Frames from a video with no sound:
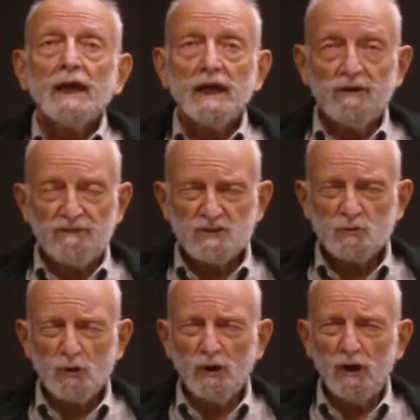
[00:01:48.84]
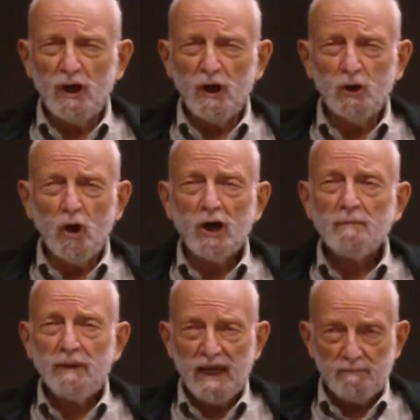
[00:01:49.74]
If this were a
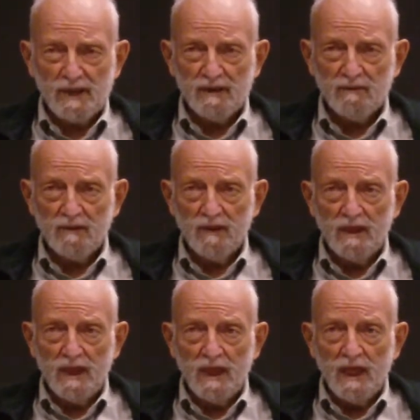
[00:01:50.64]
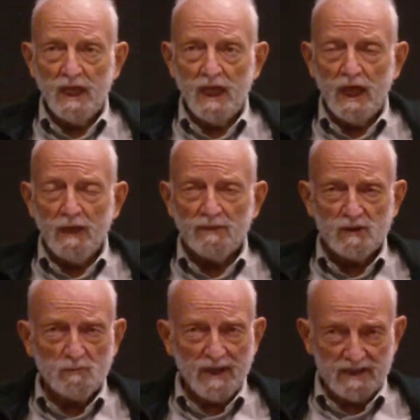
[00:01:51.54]
long paper, then
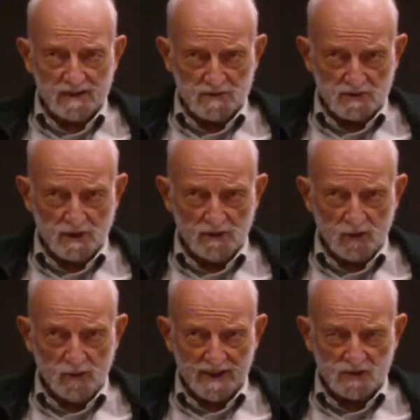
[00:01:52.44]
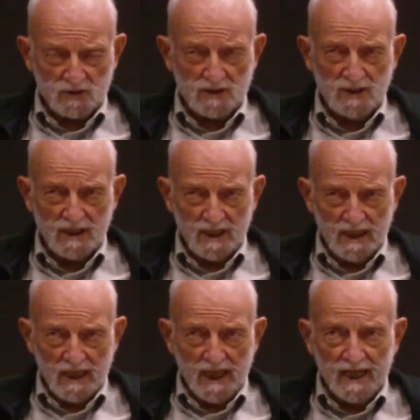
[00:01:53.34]
you might consider the question,
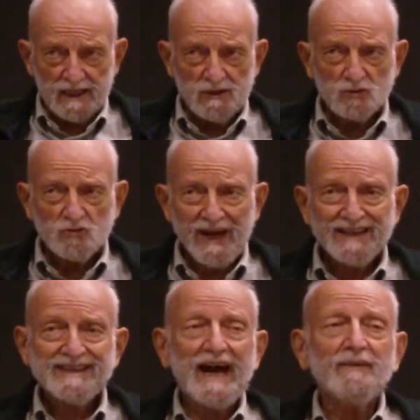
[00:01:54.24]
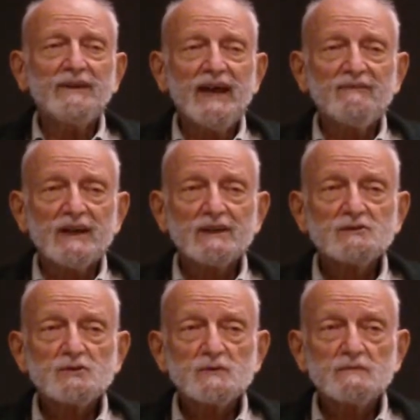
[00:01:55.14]
can you track down the
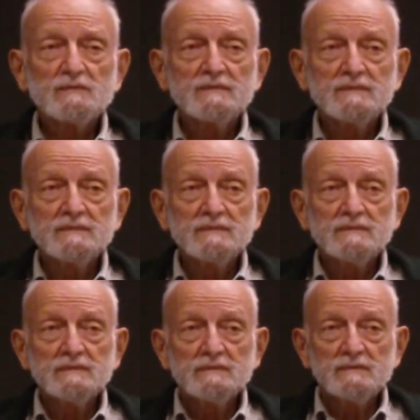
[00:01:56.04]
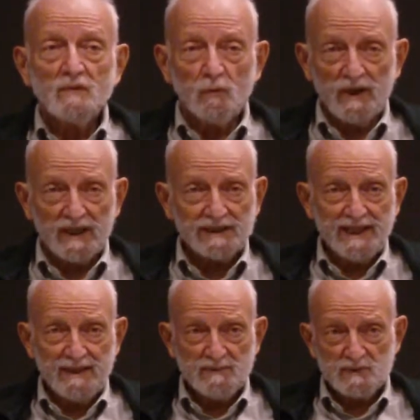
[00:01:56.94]
evidence? When a
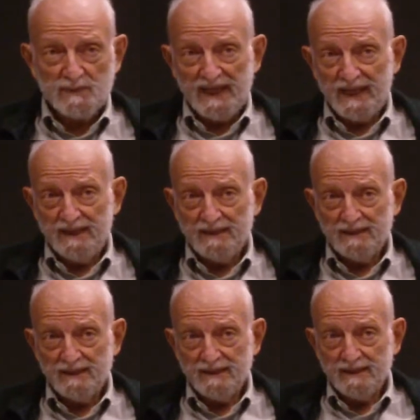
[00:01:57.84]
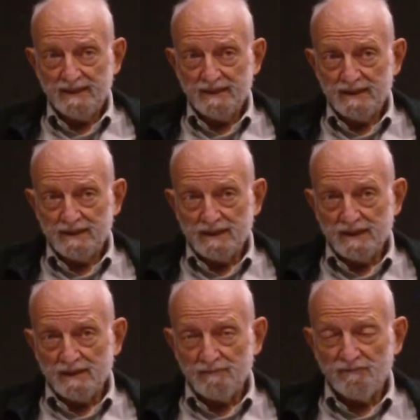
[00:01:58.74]
claim is made,
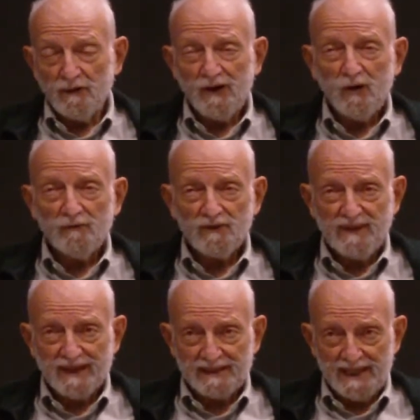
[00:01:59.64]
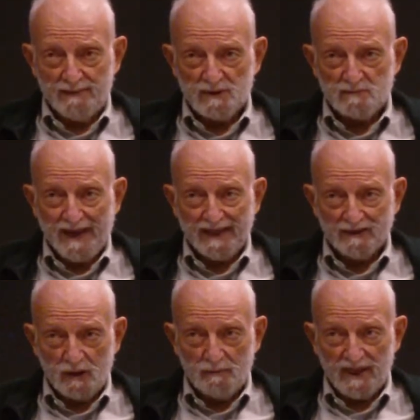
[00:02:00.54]
very often that claim is backed
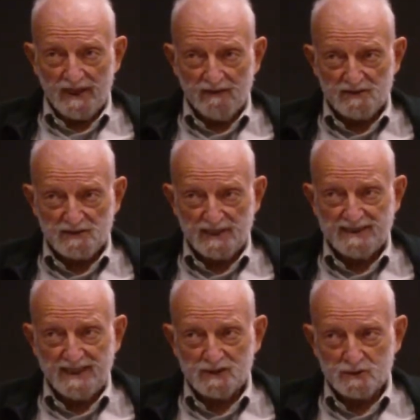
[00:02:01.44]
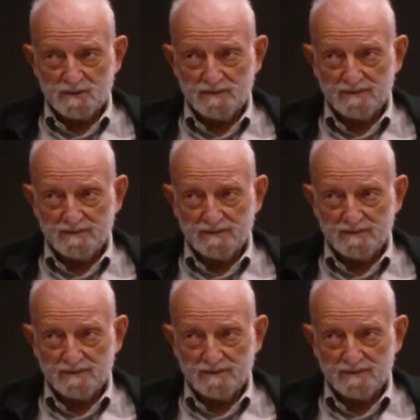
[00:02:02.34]
up by another citation.